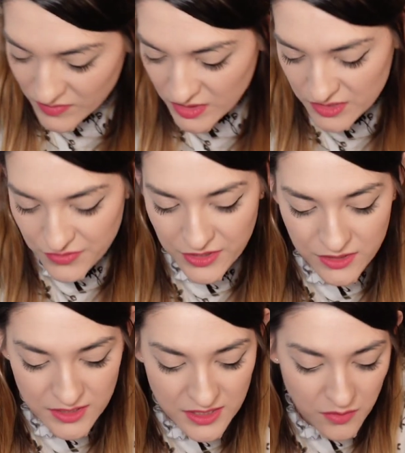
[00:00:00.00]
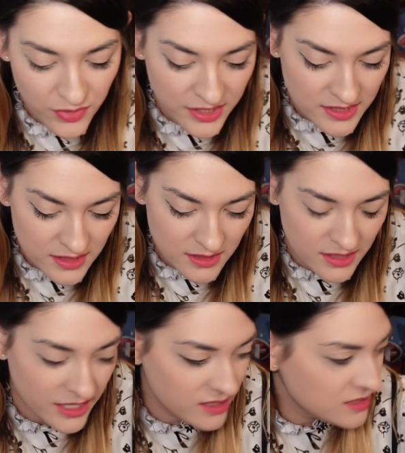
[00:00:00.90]
This figure, same price as
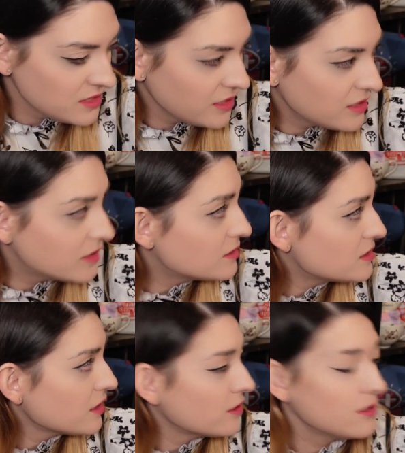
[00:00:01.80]
Ace, and